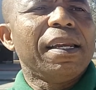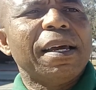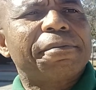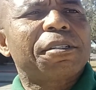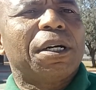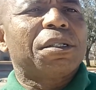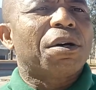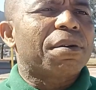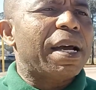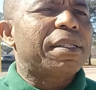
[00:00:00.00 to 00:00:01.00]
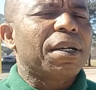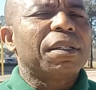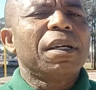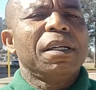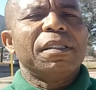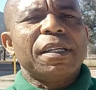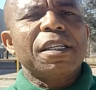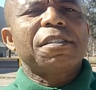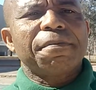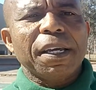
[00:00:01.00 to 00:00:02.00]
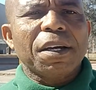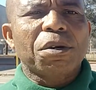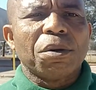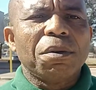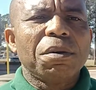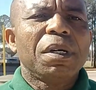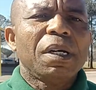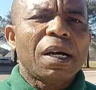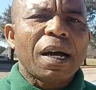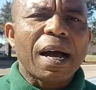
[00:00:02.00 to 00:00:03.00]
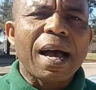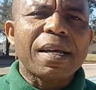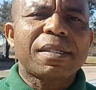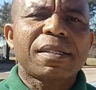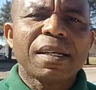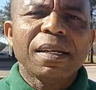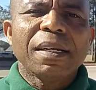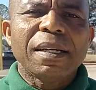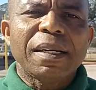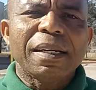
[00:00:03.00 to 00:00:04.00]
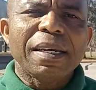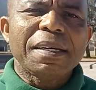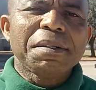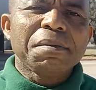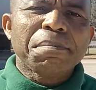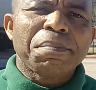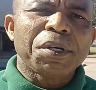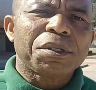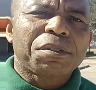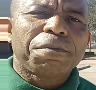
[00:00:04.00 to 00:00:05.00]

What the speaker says: left turn or right turn. This vehicle has inbuilt